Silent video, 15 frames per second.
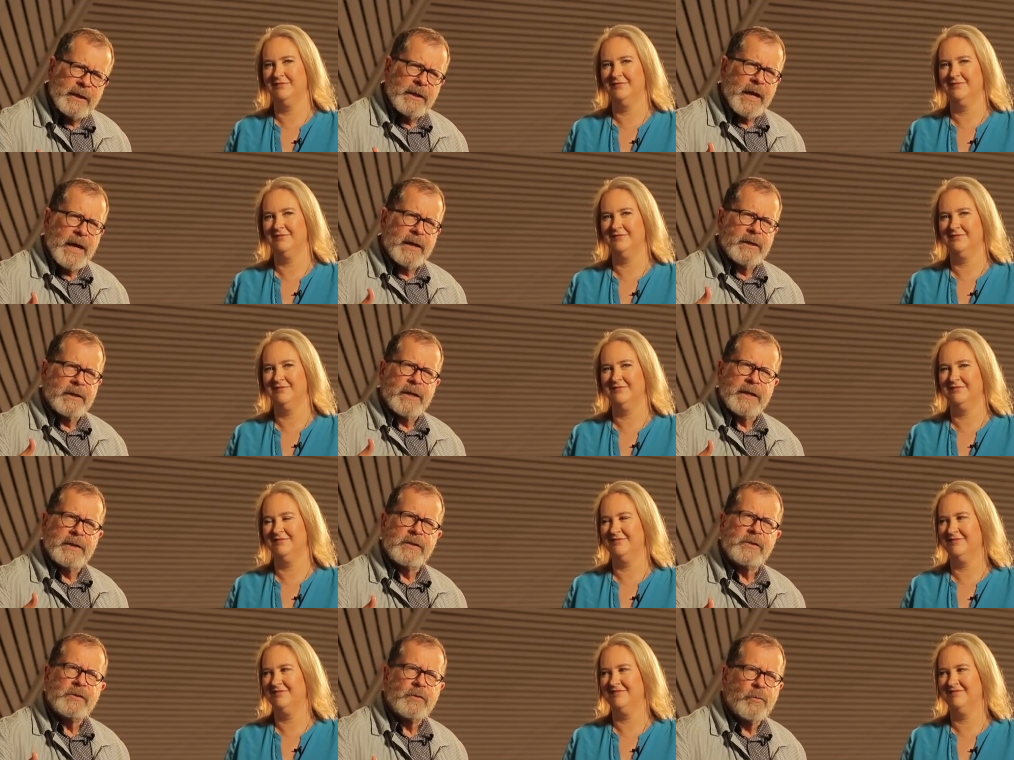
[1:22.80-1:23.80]
Speaker 1: and, and
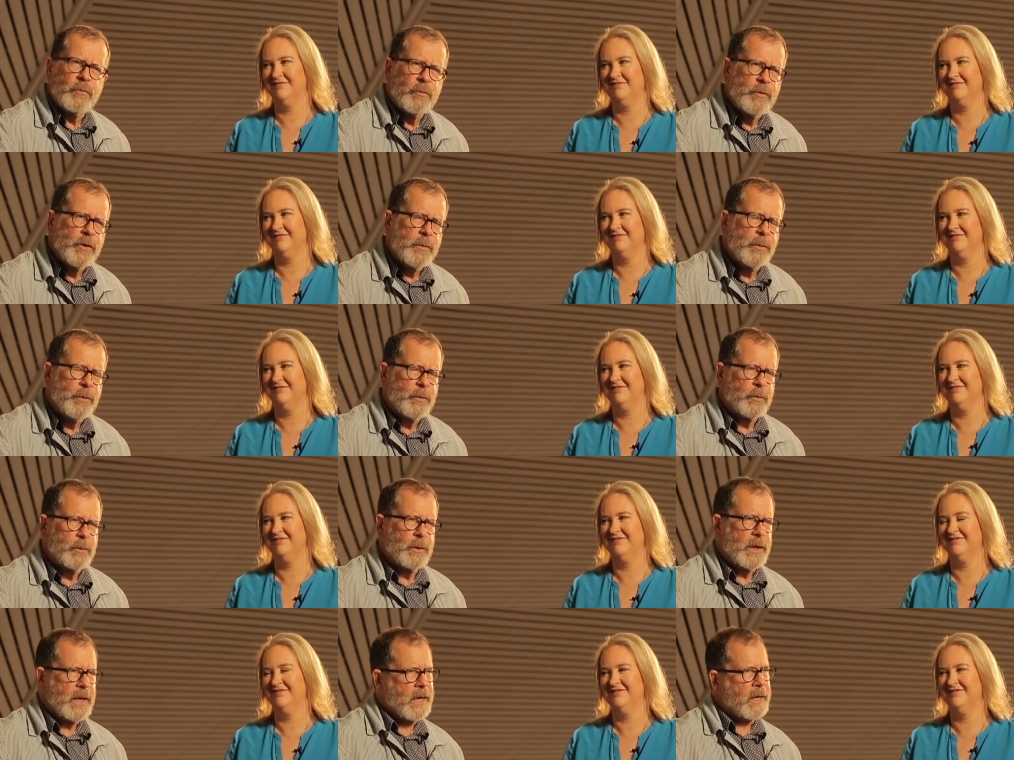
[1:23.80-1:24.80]
inscrutable.
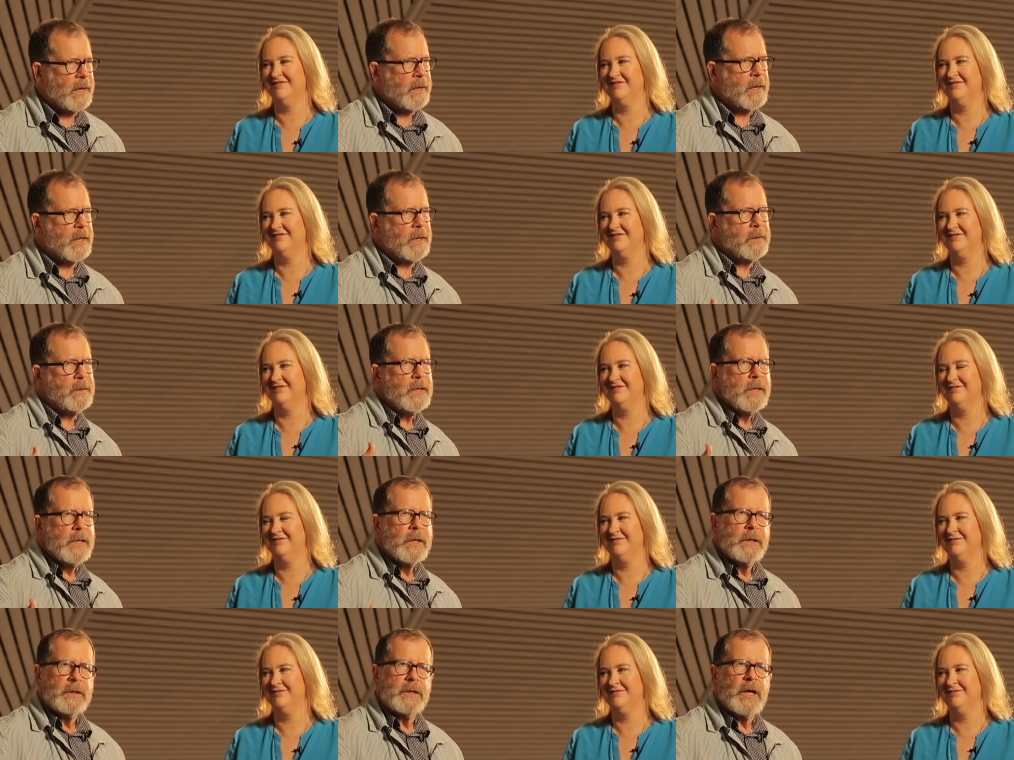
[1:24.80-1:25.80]
Uh,
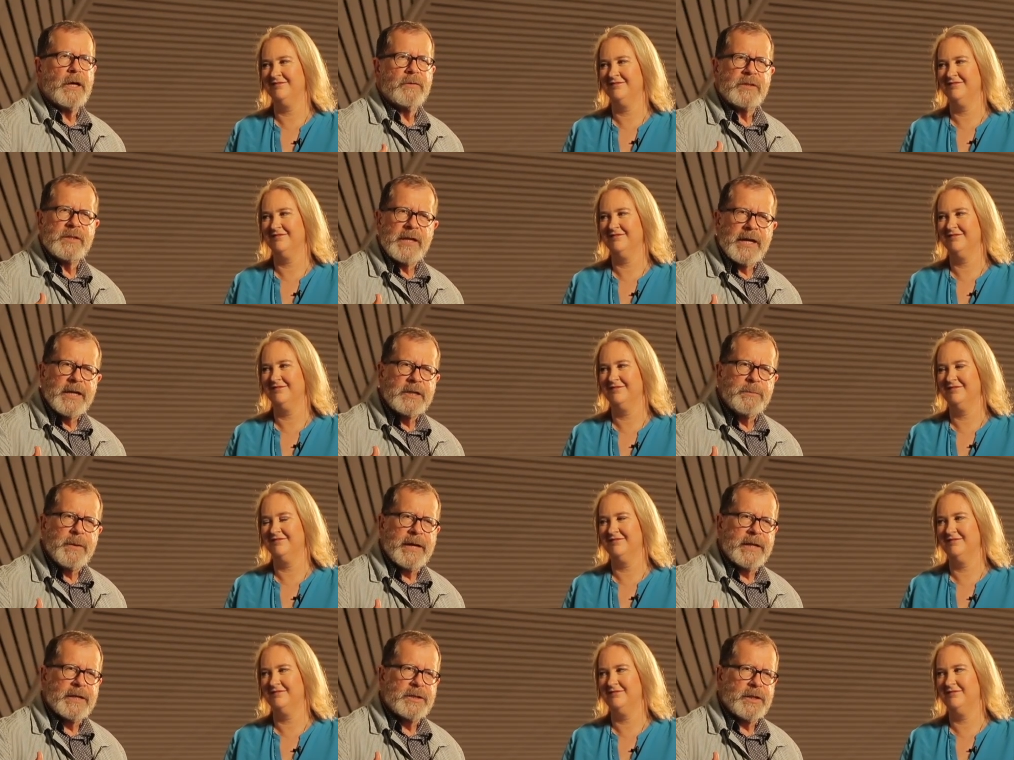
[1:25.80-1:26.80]
kind of stage
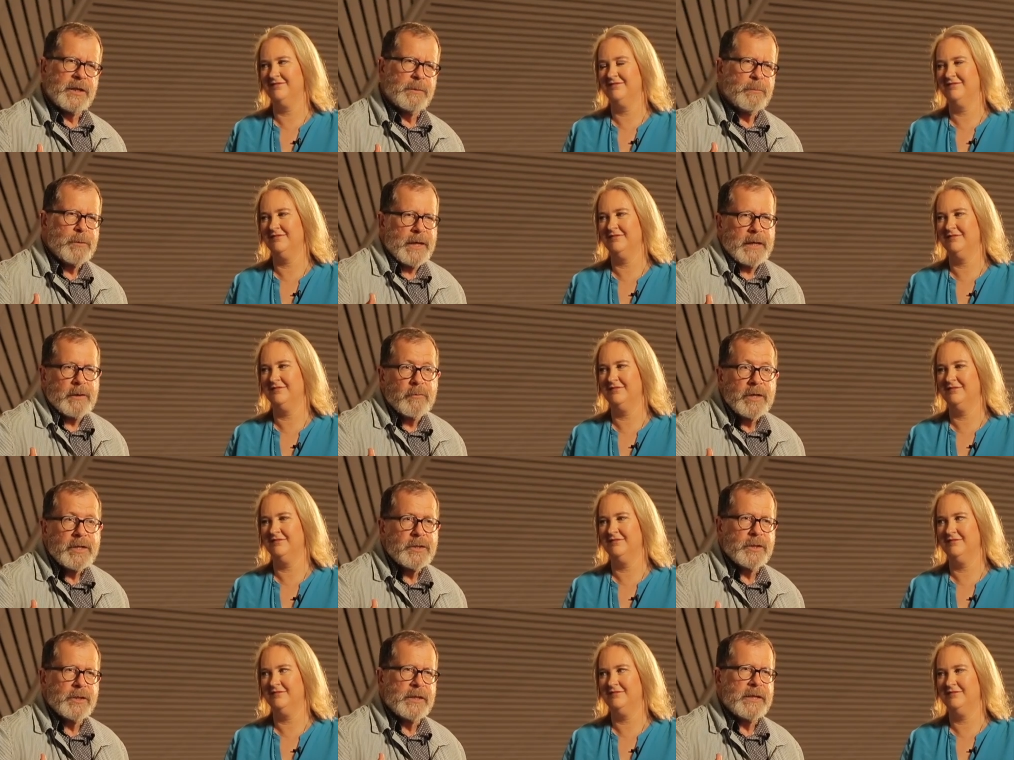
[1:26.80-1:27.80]
manager playing
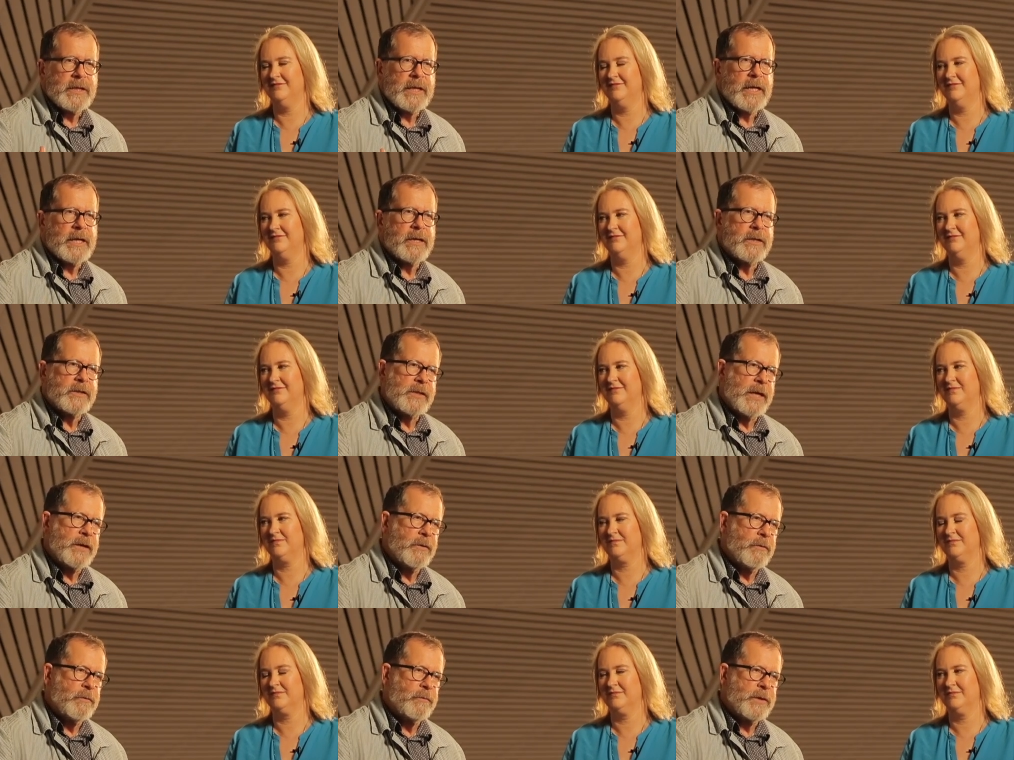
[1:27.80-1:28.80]
Richard in the in the
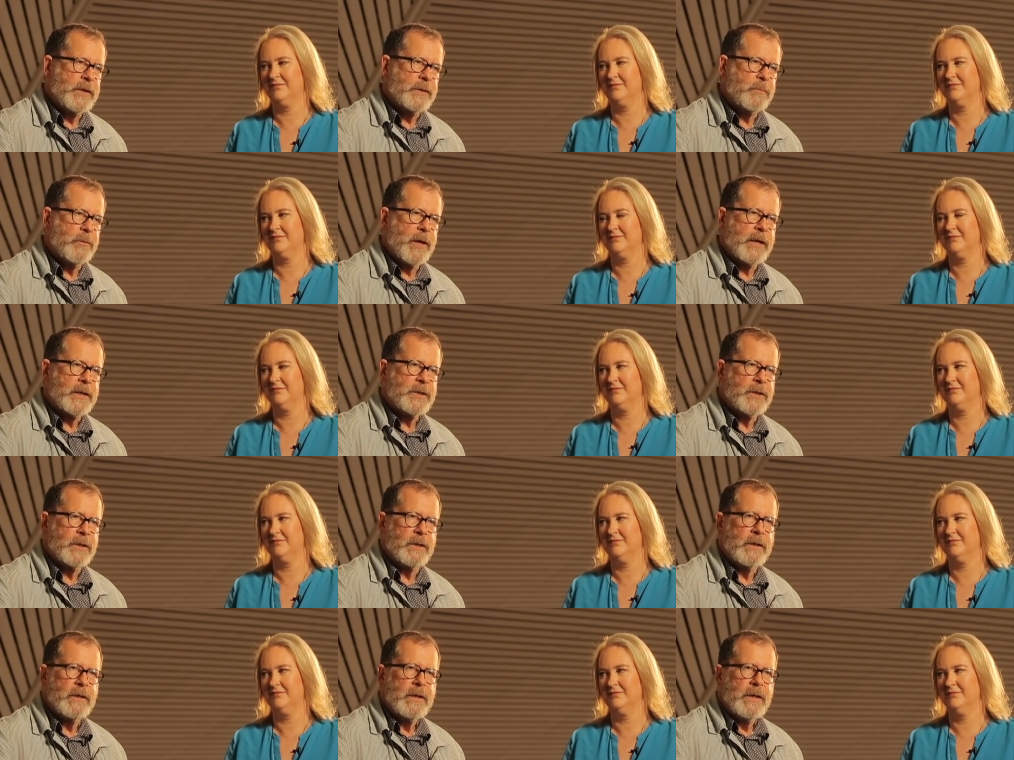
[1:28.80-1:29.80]
center of this
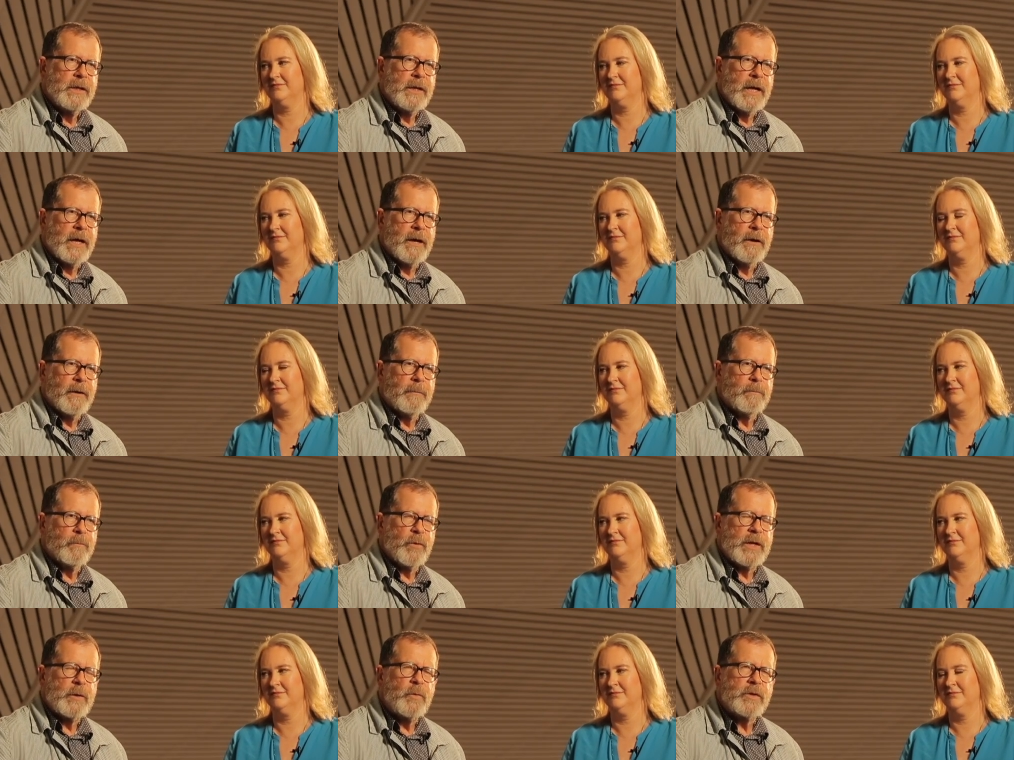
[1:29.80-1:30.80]
production. Um,
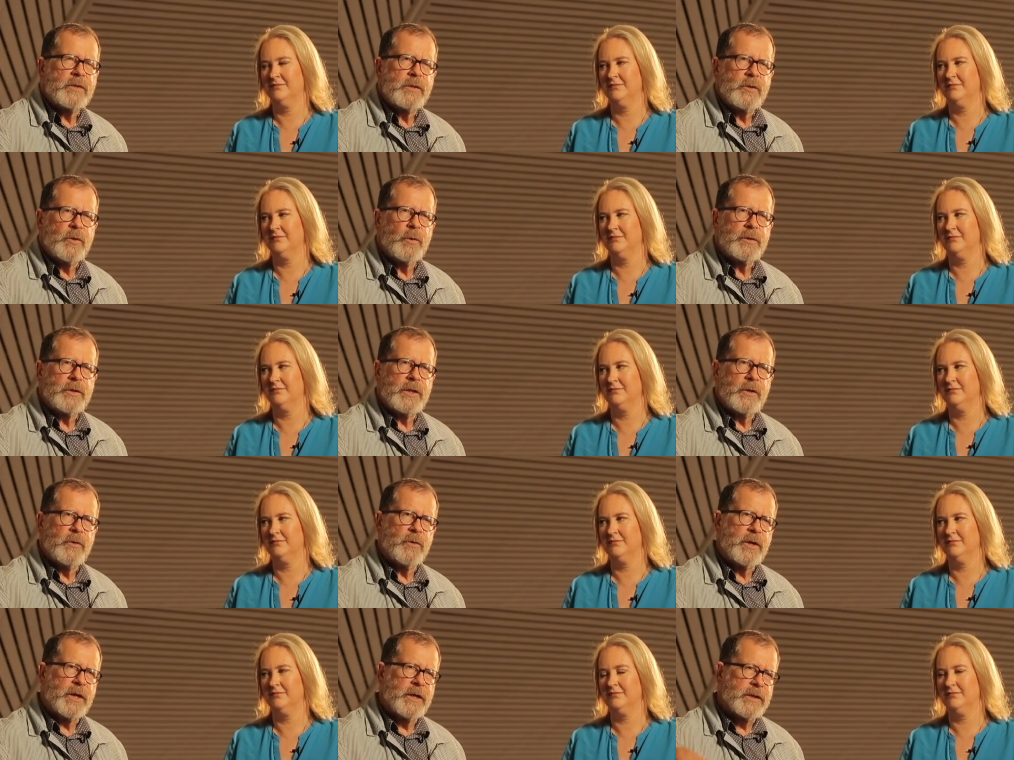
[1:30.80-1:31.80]
when he wants to talk to the
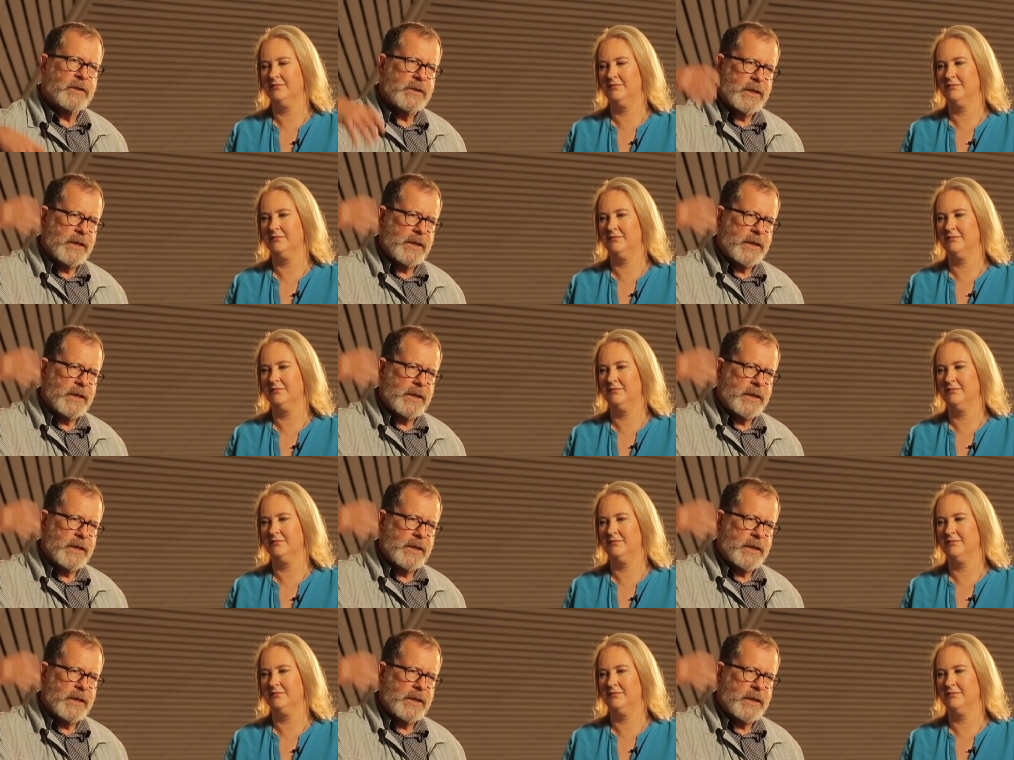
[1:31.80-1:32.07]
audience,